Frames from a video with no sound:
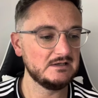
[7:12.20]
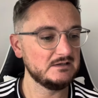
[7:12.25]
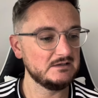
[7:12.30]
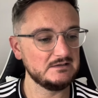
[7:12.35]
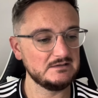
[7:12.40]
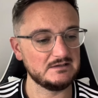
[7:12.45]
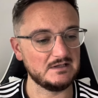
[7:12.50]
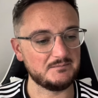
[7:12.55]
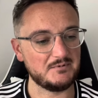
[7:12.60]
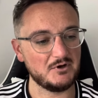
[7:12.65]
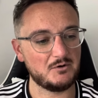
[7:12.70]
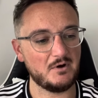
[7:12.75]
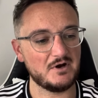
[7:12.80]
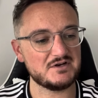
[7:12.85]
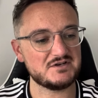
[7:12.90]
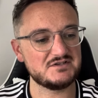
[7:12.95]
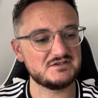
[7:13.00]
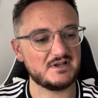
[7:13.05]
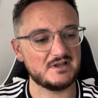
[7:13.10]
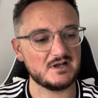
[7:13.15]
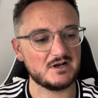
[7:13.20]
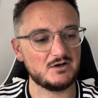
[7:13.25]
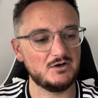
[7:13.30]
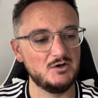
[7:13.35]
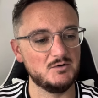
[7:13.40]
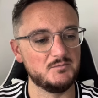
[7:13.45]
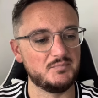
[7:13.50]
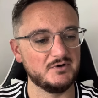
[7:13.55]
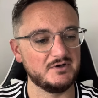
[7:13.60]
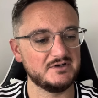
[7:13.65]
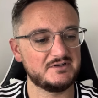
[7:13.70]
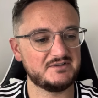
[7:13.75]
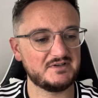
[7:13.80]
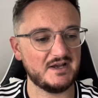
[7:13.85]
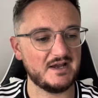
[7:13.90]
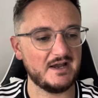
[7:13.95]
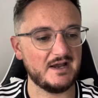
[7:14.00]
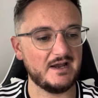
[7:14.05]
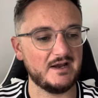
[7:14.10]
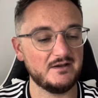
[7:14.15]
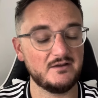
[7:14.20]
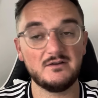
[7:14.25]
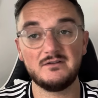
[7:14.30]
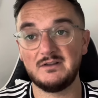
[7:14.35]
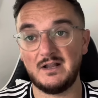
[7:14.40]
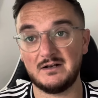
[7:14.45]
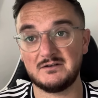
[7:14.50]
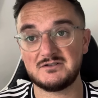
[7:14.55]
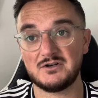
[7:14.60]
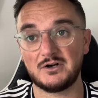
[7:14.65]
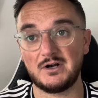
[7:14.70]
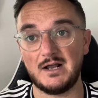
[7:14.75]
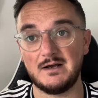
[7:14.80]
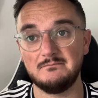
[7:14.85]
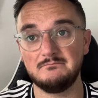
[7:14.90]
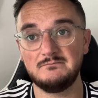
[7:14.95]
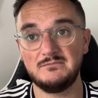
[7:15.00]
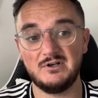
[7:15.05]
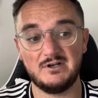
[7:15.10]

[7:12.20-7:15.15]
there'd be questions at the club, but that's not going to happen.